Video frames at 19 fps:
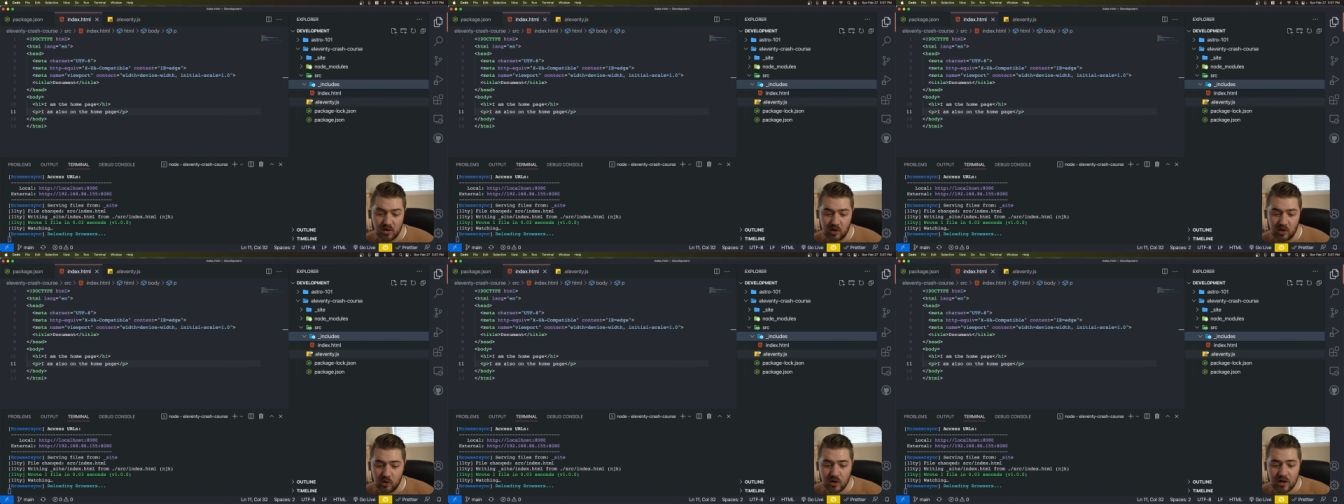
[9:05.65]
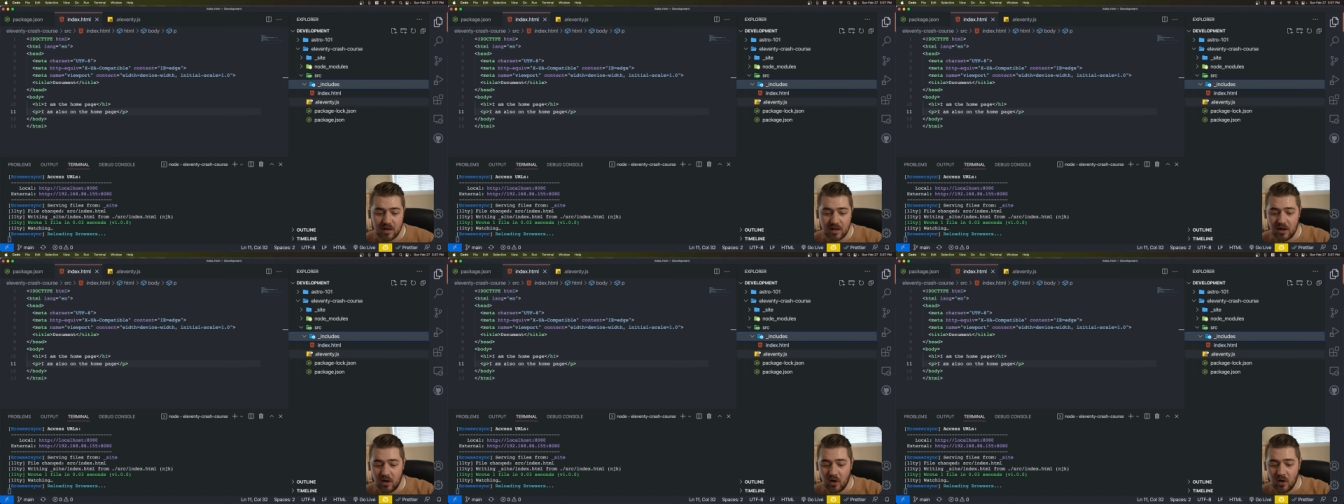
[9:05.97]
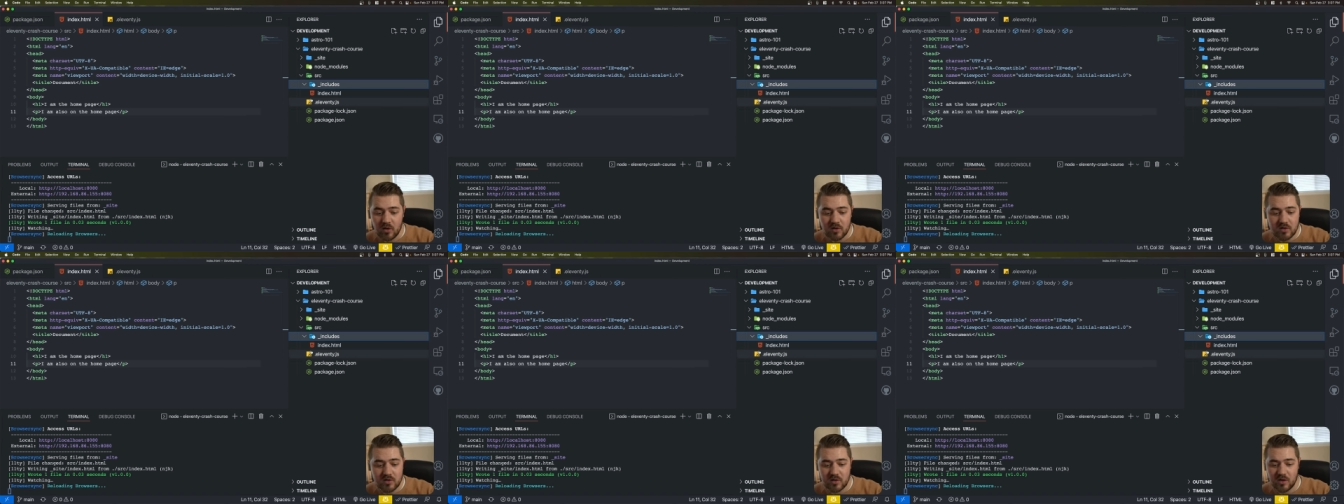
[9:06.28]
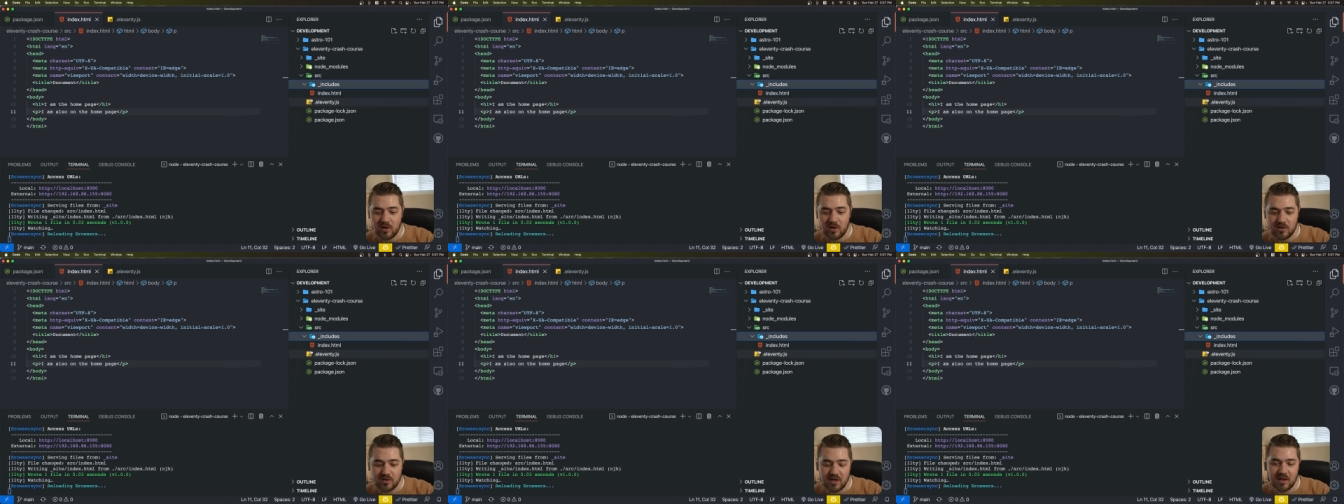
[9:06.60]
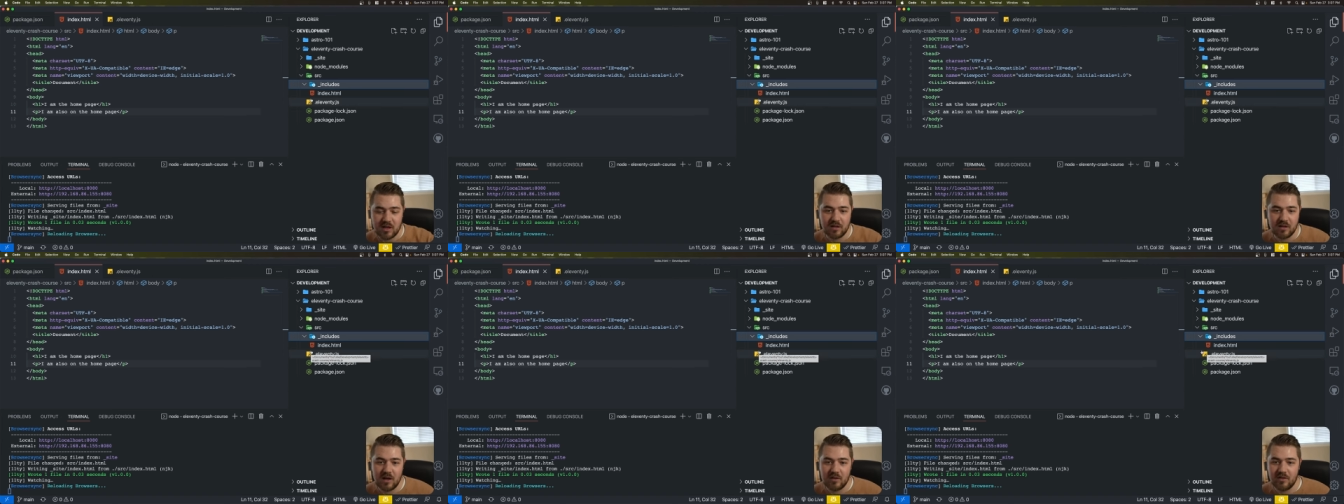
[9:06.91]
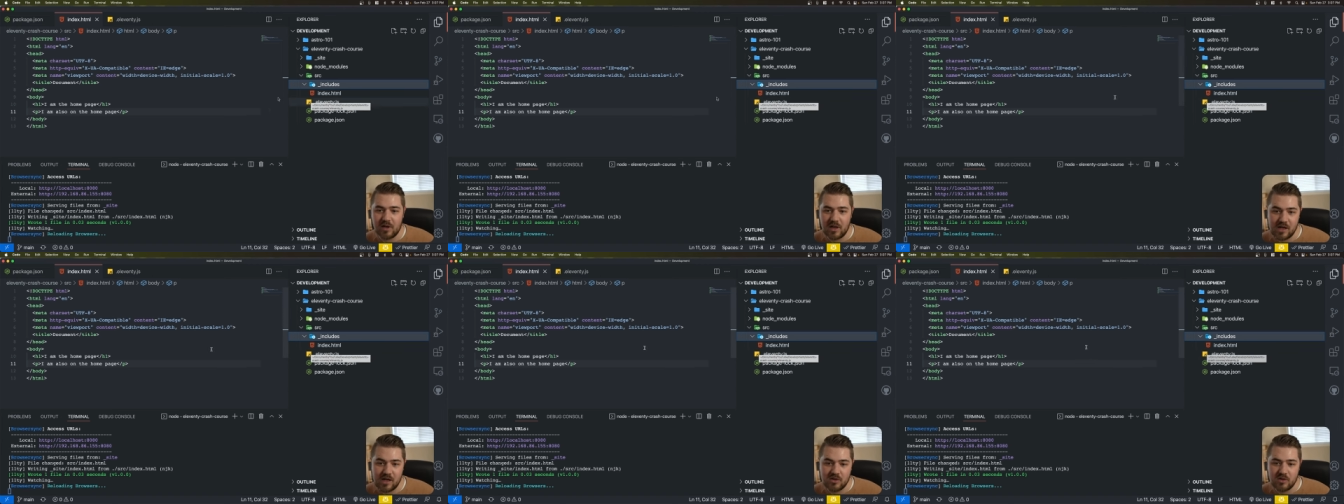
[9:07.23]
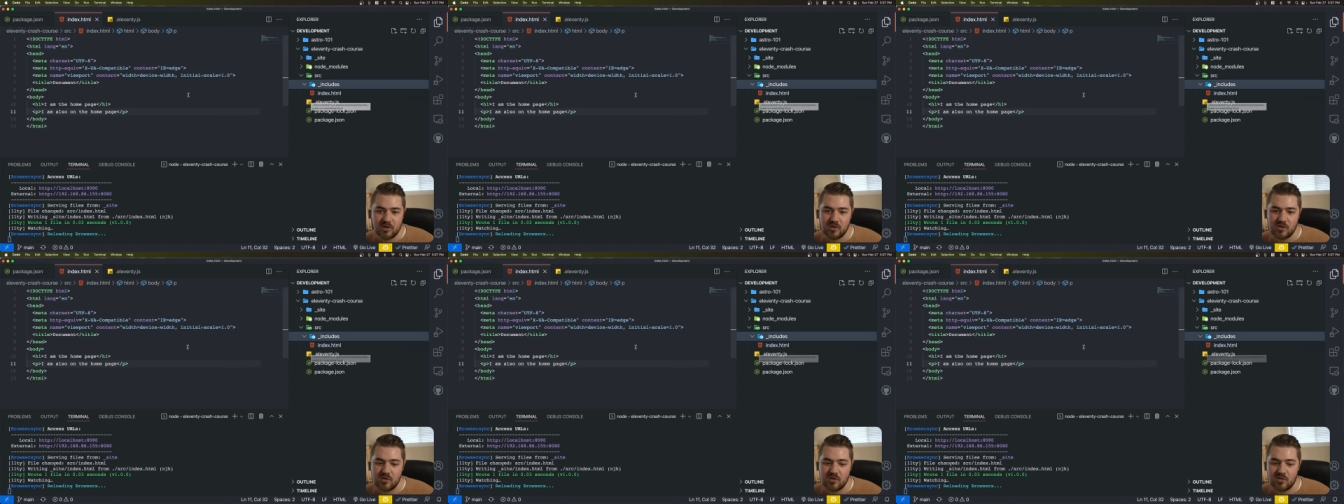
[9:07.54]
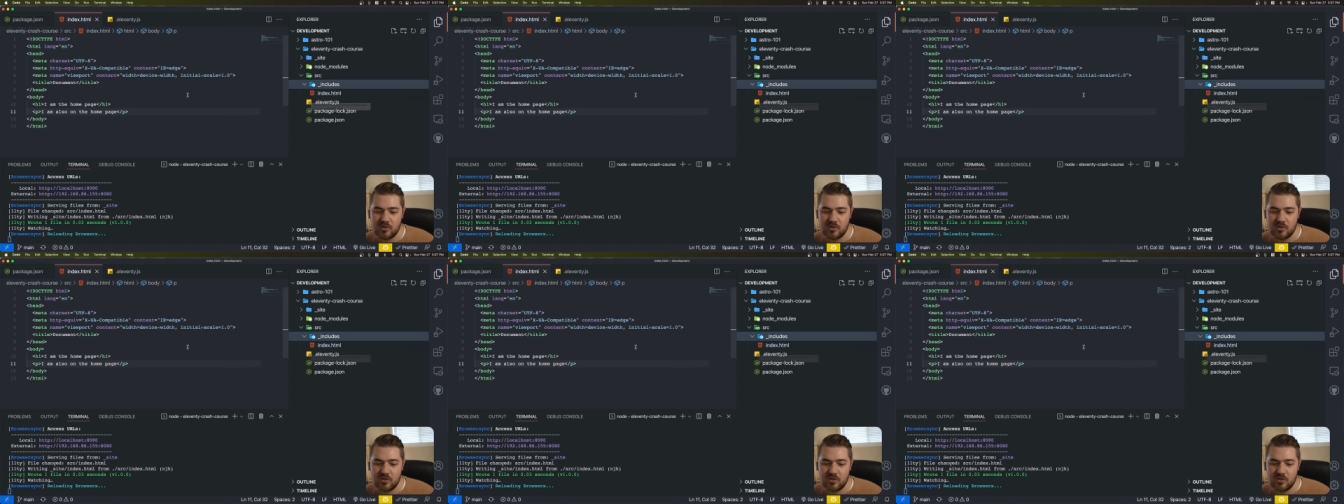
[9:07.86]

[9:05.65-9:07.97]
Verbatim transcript: You can also set Eleventy to